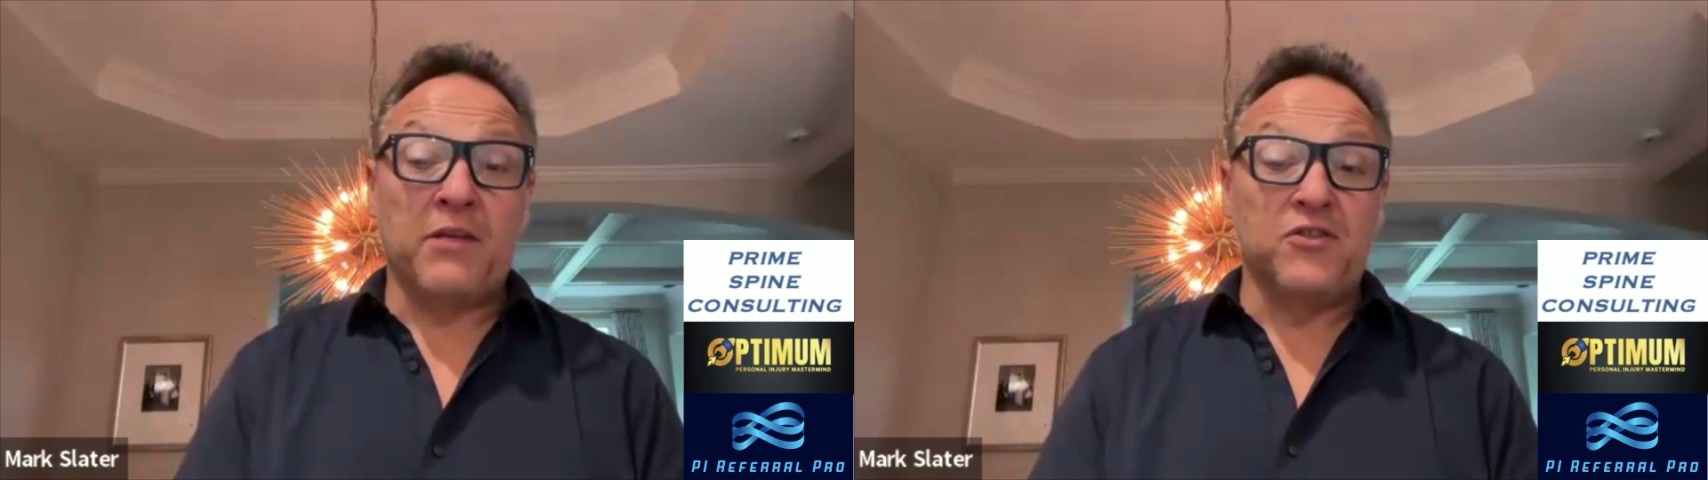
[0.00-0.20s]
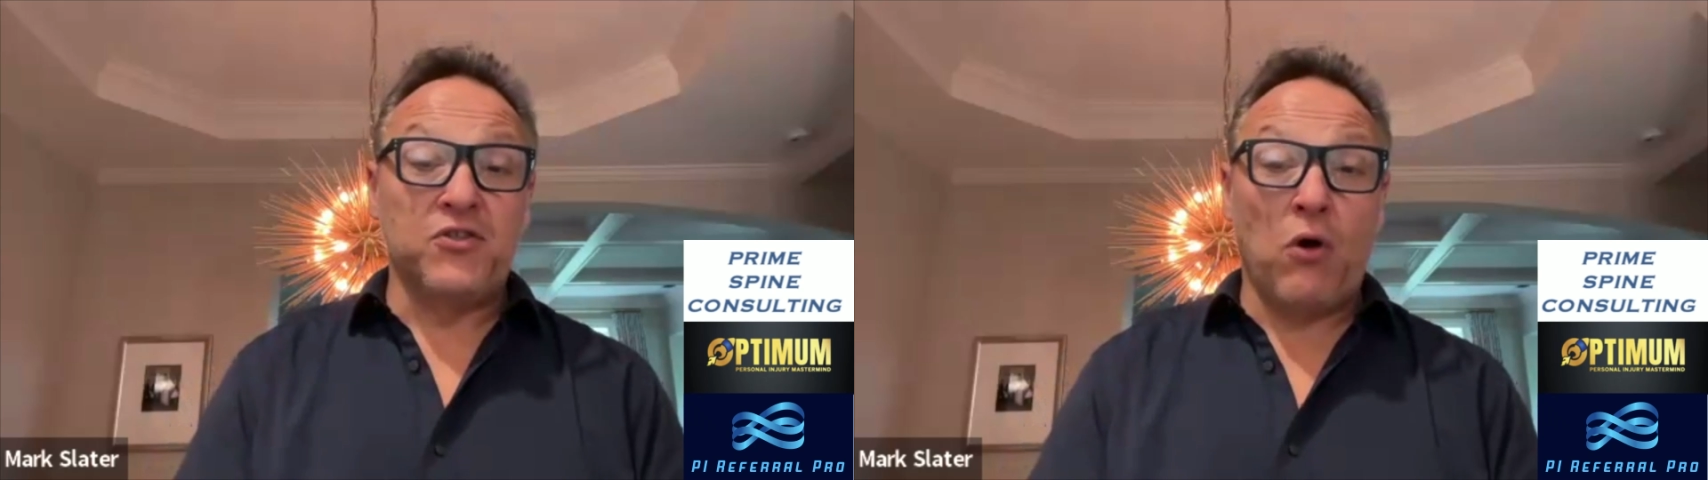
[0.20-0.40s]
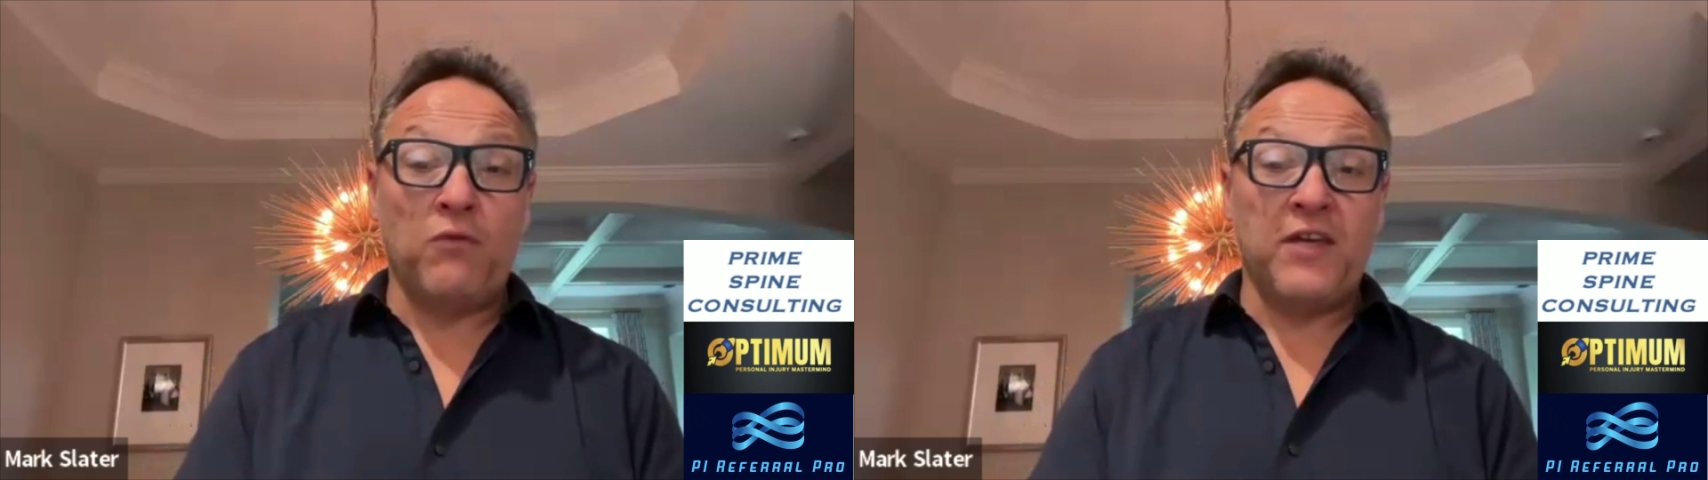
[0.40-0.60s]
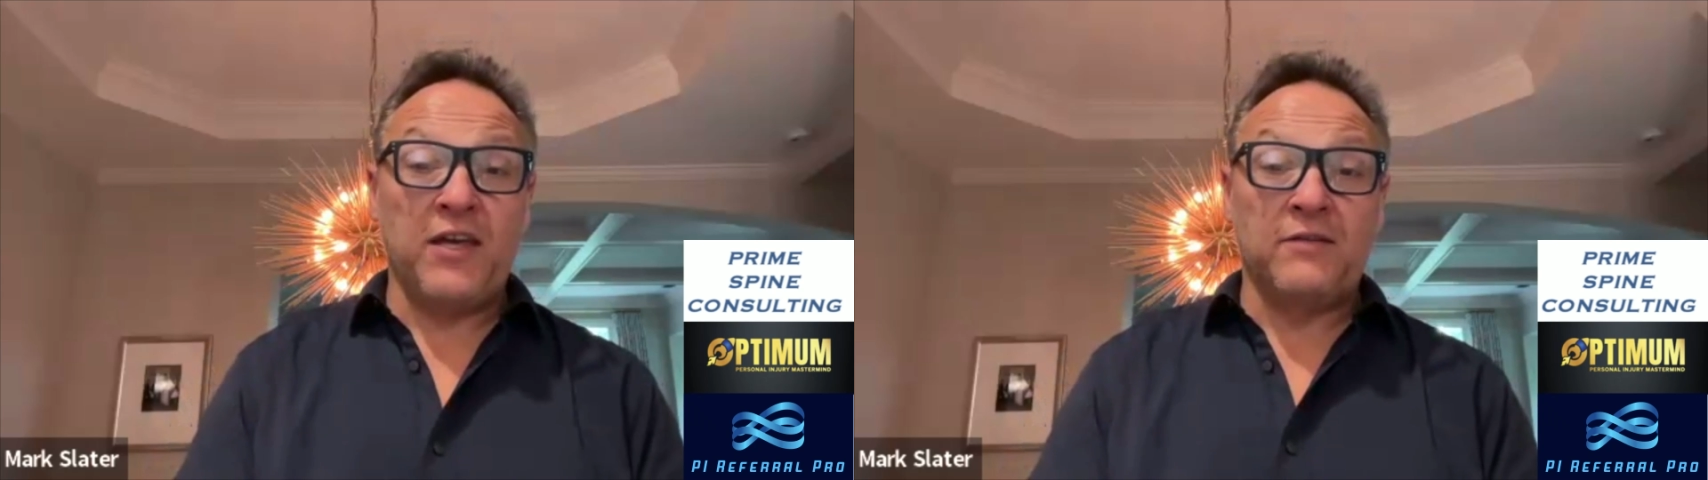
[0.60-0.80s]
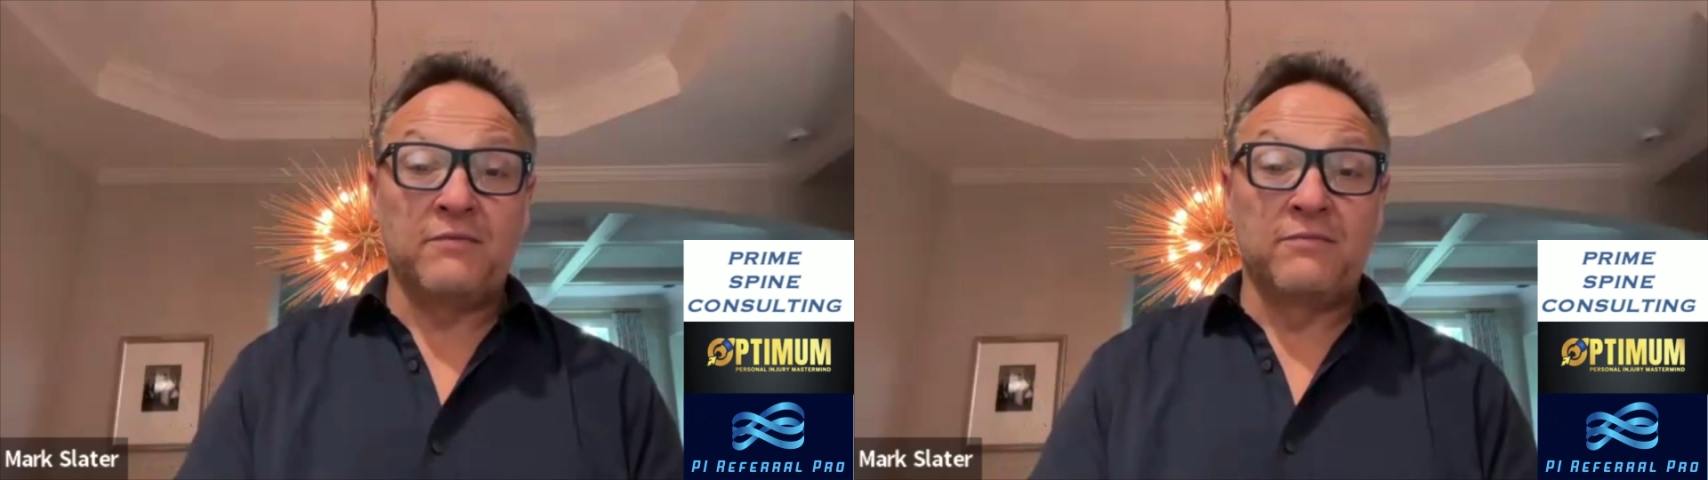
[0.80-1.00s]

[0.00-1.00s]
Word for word: Consulting.